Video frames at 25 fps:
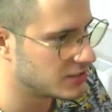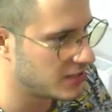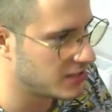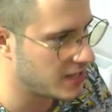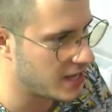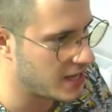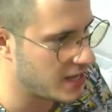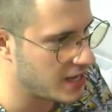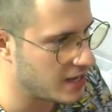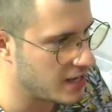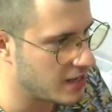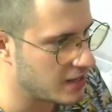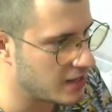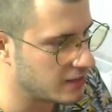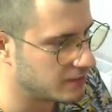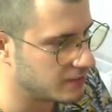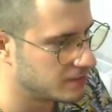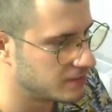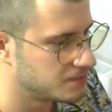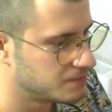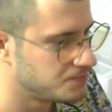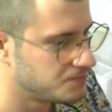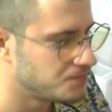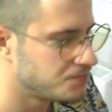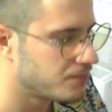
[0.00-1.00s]
Diana.
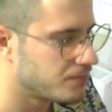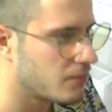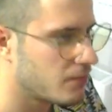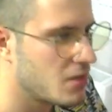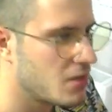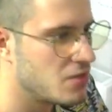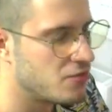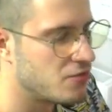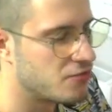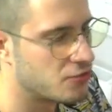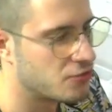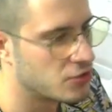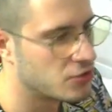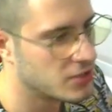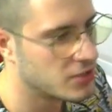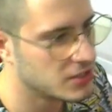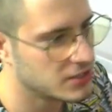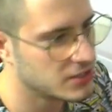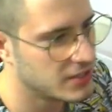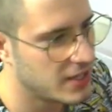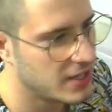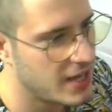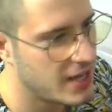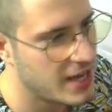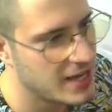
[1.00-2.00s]

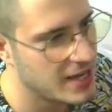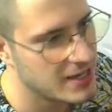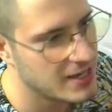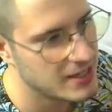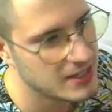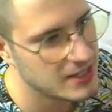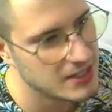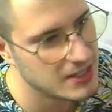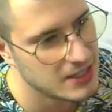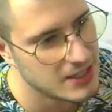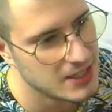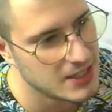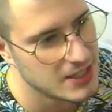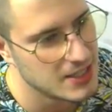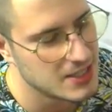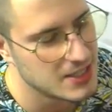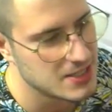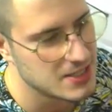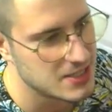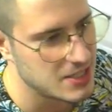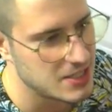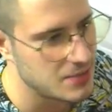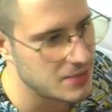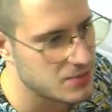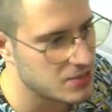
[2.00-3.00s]
Infernal Diana
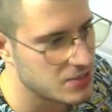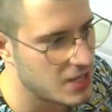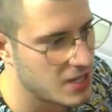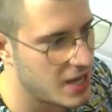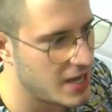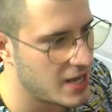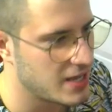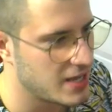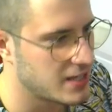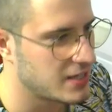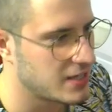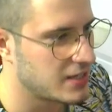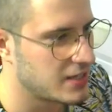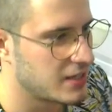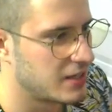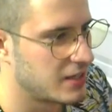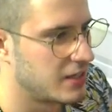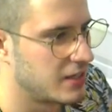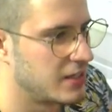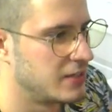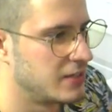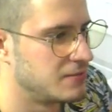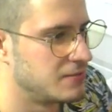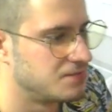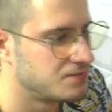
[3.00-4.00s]
seems like
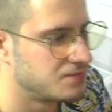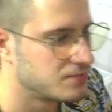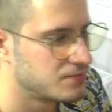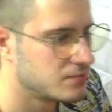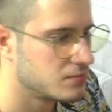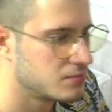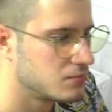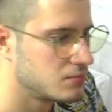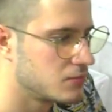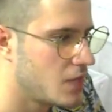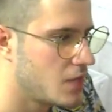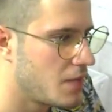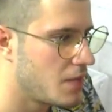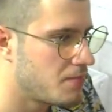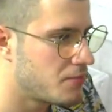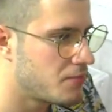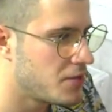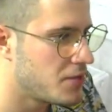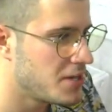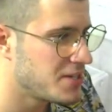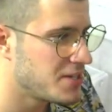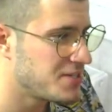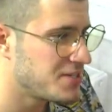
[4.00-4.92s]
a pretty